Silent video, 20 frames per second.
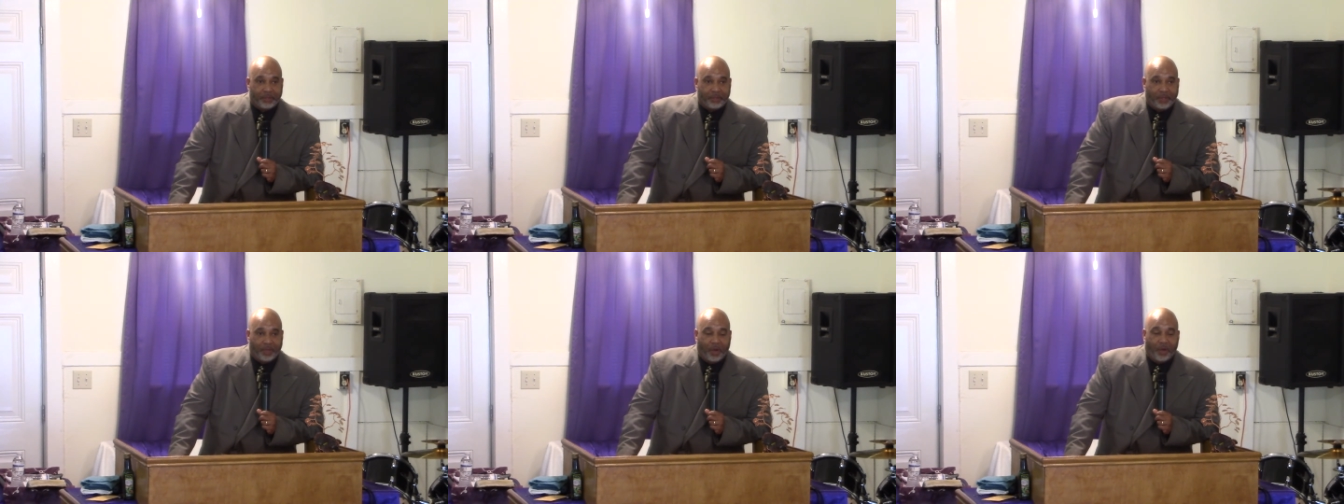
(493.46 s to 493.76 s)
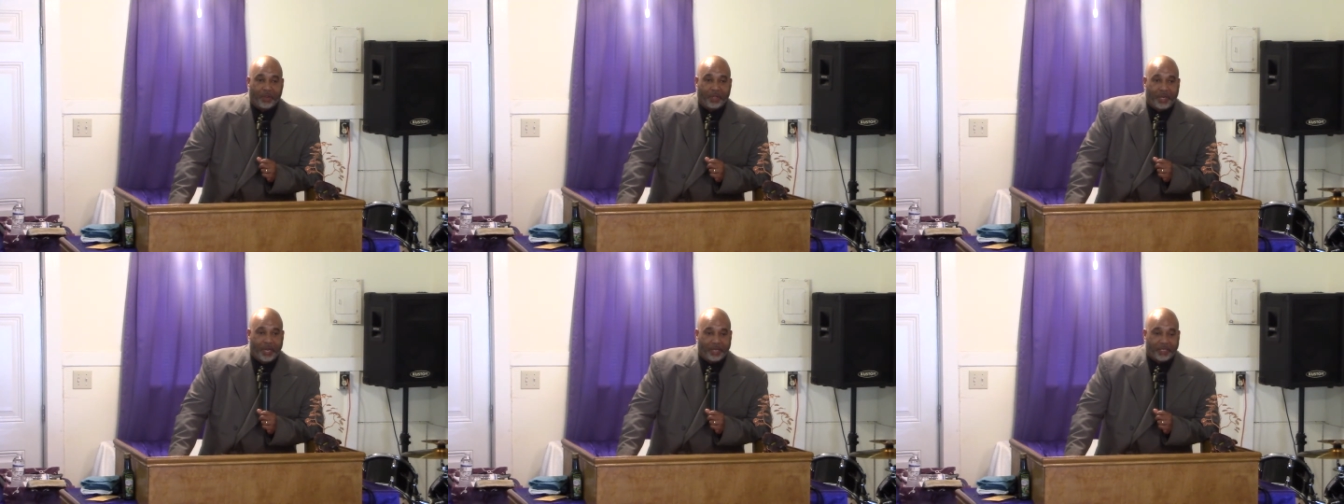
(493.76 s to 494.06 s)

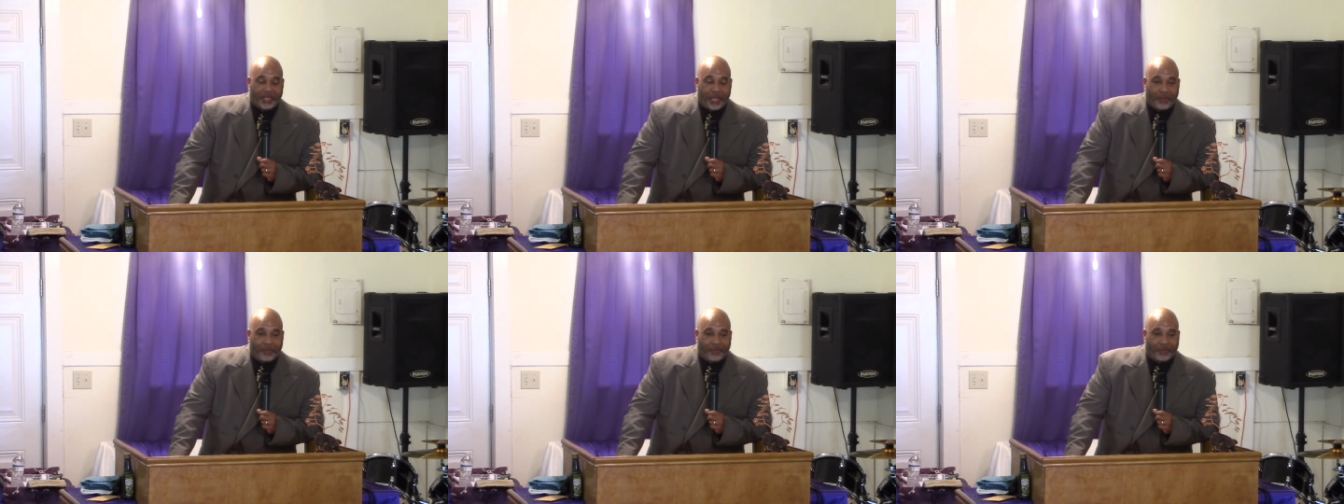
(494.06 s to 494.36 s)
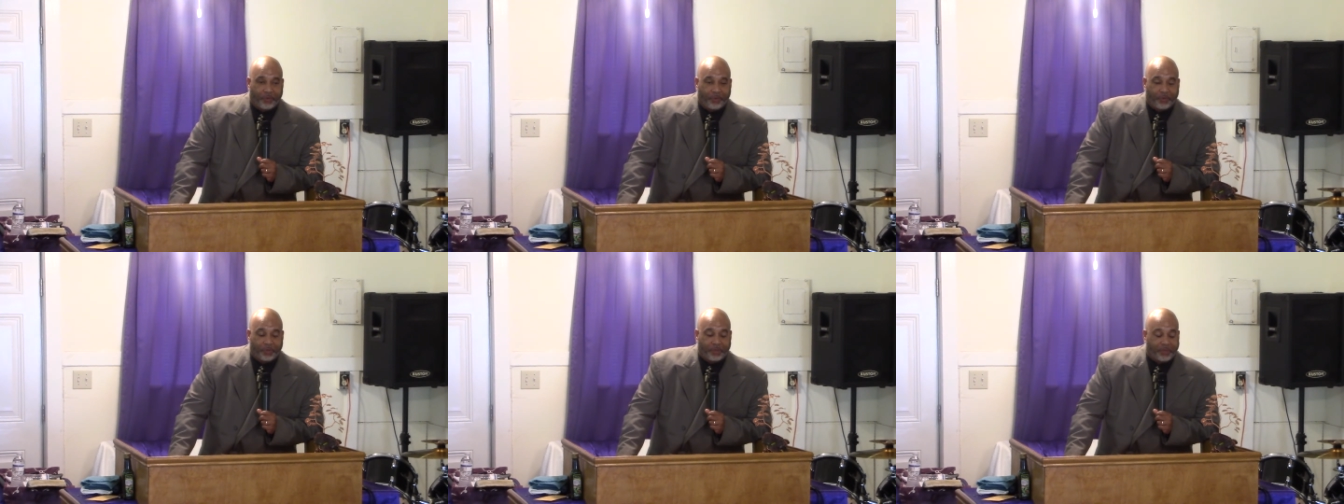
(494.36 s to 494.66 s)
All of that type of
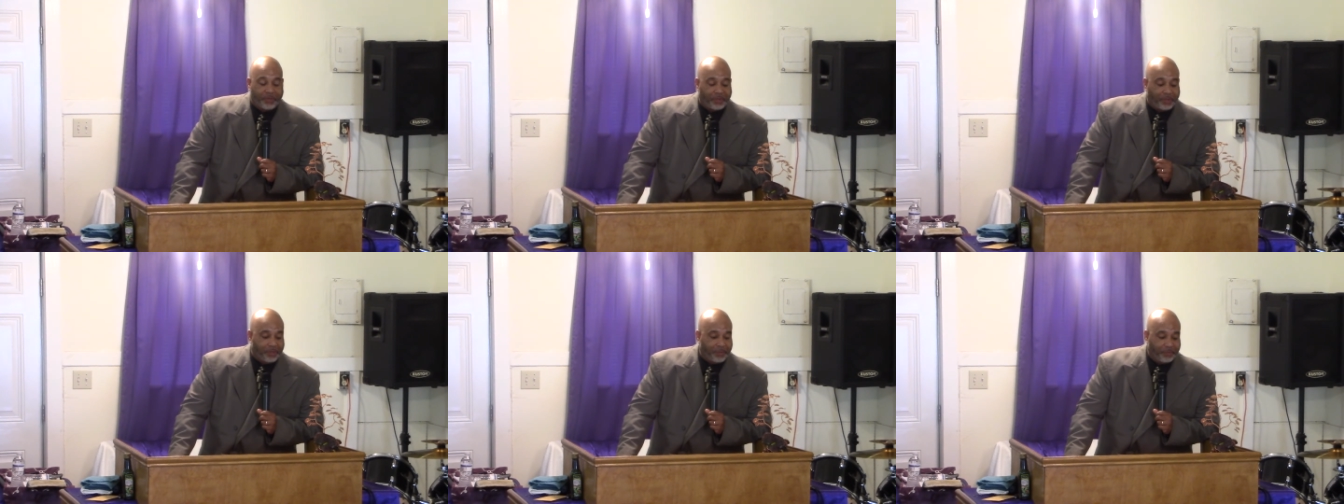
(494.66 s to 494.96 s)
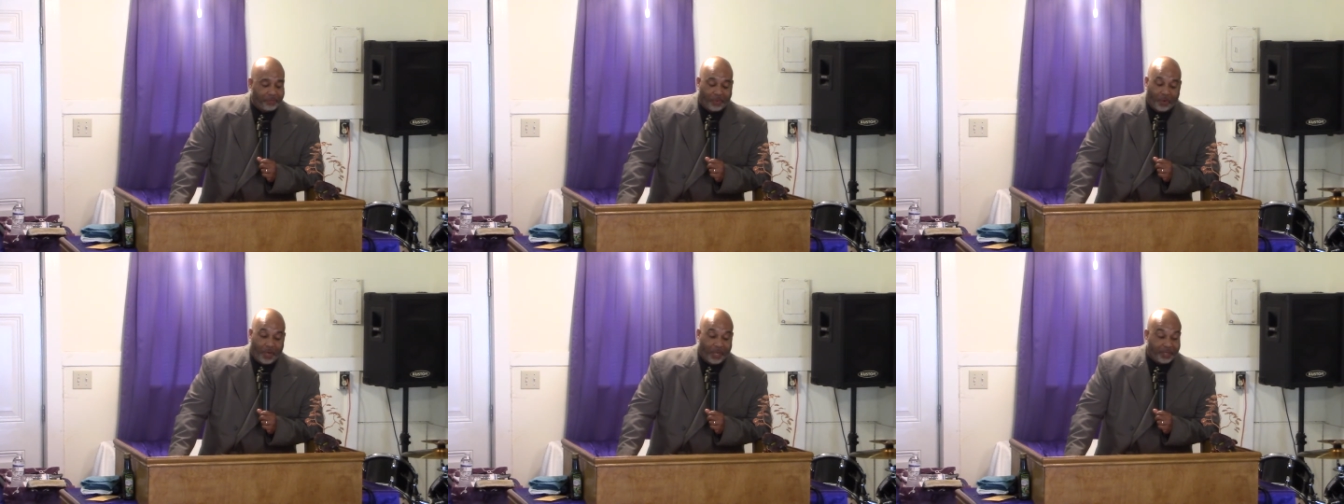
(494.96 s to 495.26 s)
food.
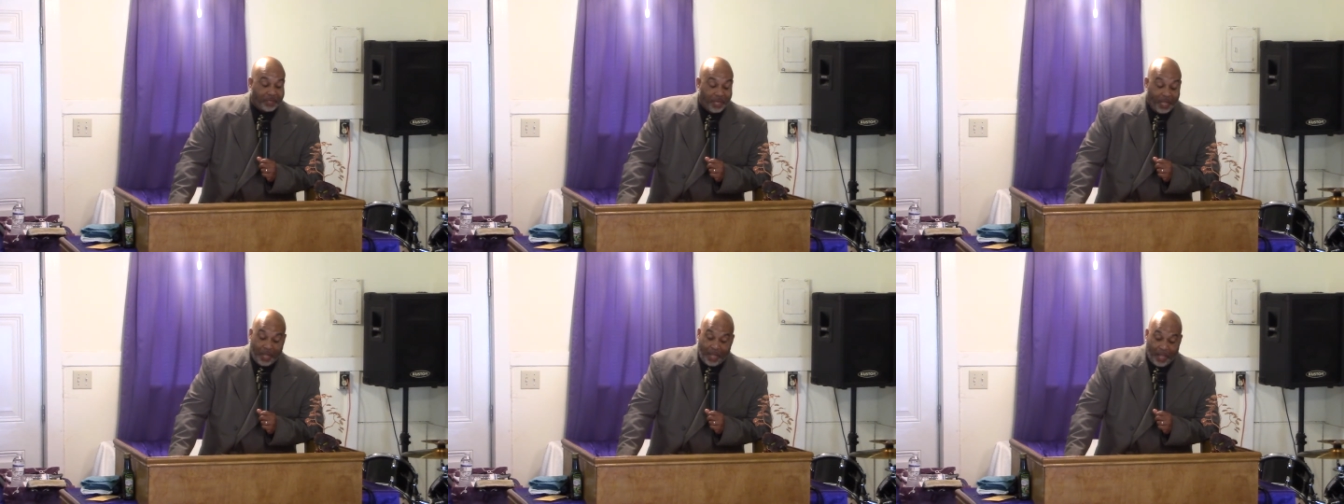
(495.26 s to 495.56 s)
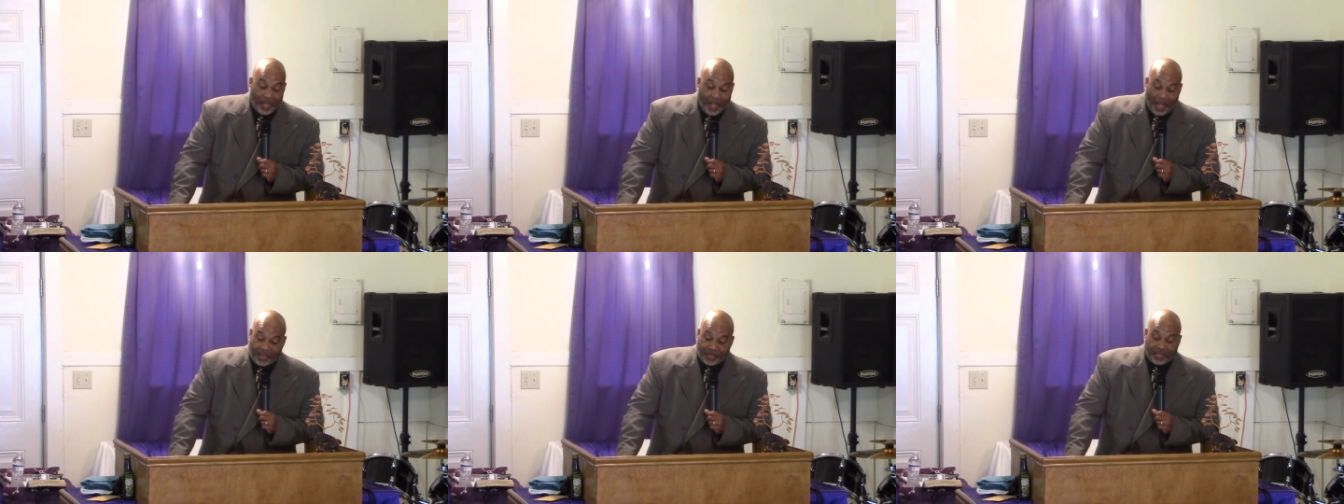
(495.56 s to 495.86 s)
But
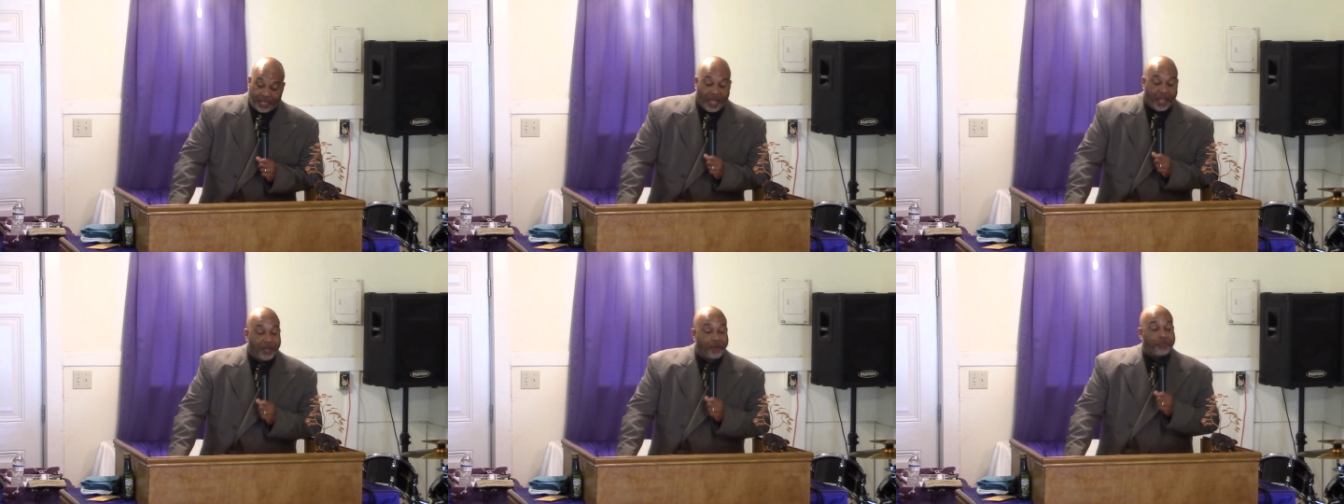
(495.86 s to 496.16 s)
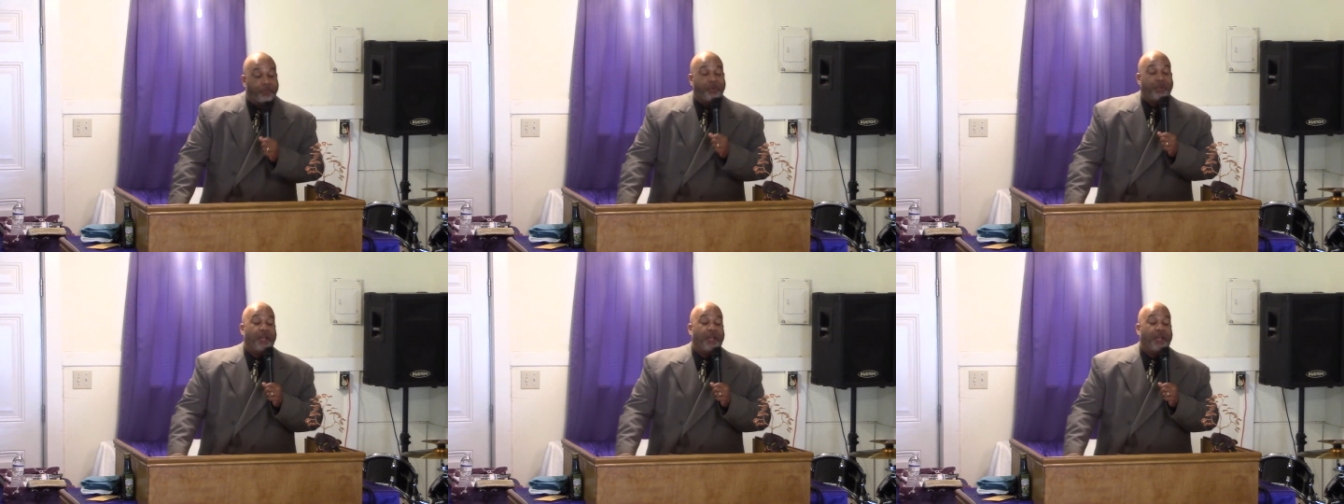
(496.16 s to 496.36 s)
I just had to put